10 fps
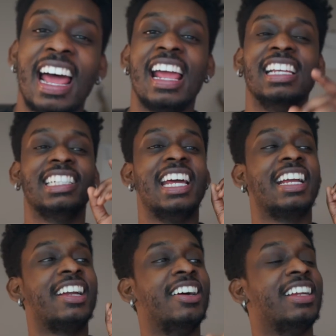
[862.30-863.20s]
is a
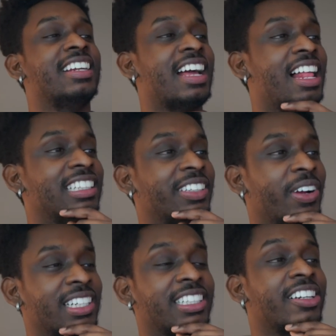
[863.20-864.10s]
good analogy,
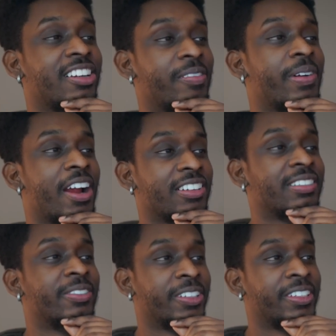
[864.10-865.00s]
bro. That's a good
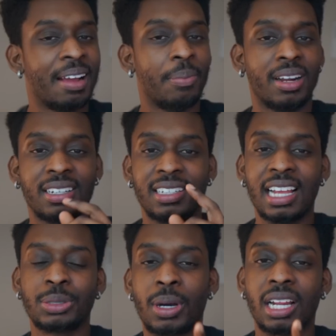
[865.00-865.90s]
comparison, bro. But
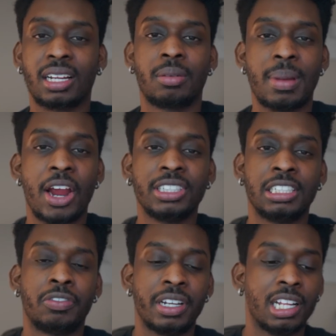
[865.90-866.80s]
that's why a lot of
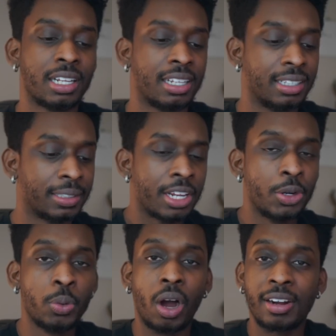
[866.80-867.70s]
marriages fail, because you
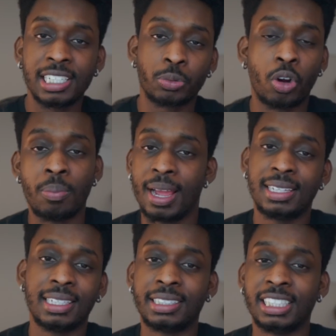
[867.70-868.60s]
do all this
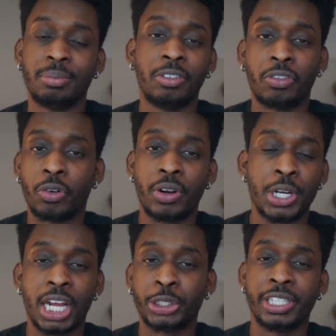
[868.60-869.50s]
romantic shit before
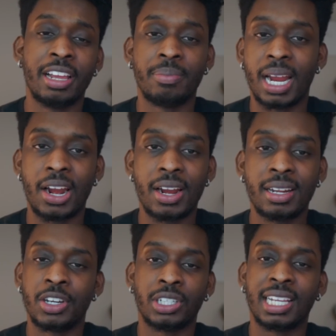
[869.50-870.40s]
you actually get married.
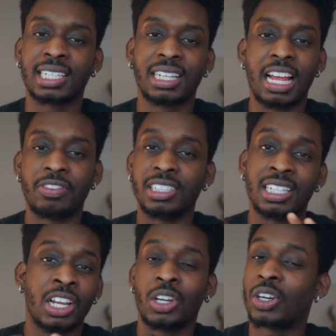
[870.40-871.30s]
Your sex life
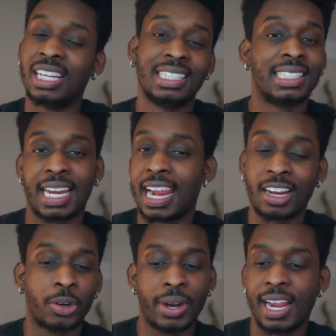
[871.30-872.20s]
is
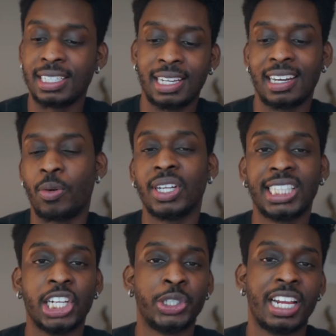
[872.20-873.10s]
insane, crazy. And then once
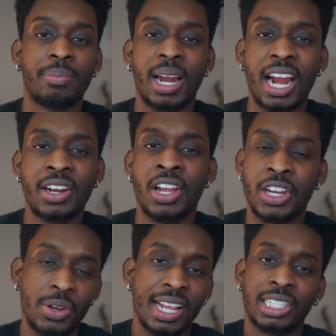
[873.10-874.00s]
you actually get married,
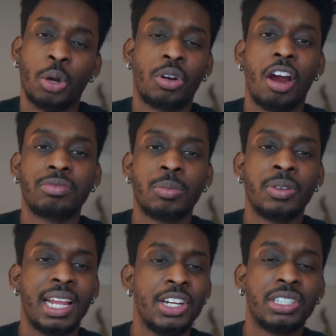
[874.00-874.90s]
you get so
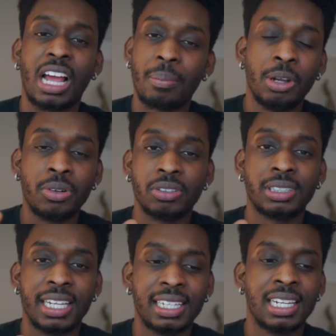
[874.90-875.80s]
comfortable that you stop doing those
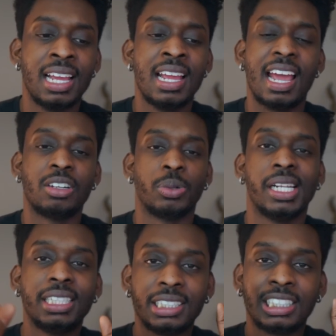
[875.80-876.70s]
things and the
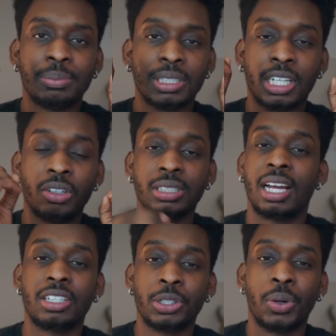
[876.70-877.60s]
relationship just goes
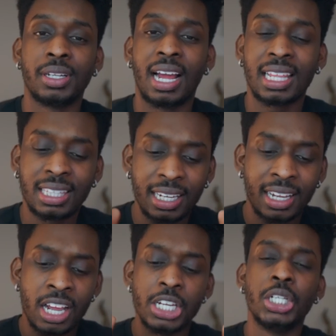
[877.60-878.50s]
down the toilet. I
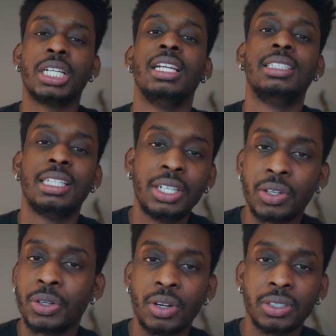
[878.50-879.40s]
think you should continue
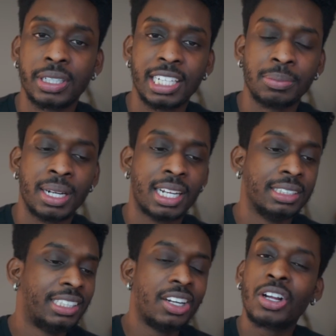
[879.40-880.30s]
to do those things, man.
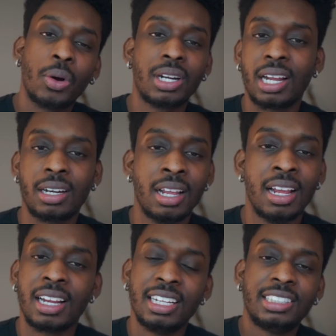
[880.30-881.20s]
Continue going
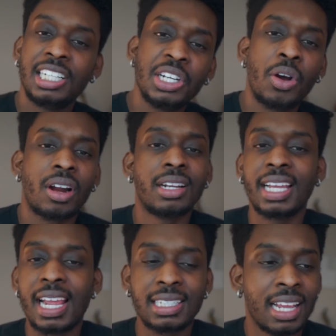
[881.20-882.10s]
on
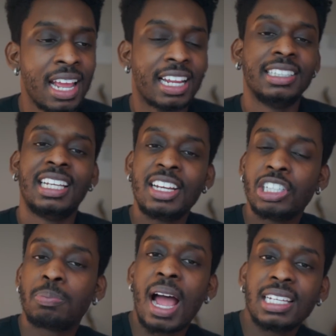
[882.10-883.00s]
dates. Continue
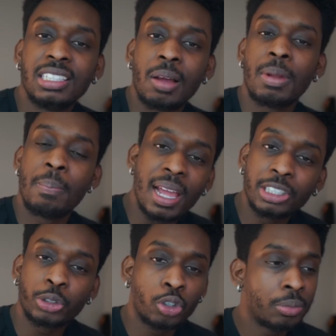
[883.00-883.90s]
spicing up the
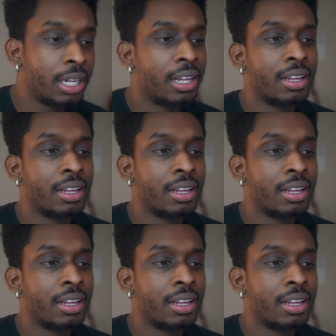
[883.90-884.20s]
bedroom.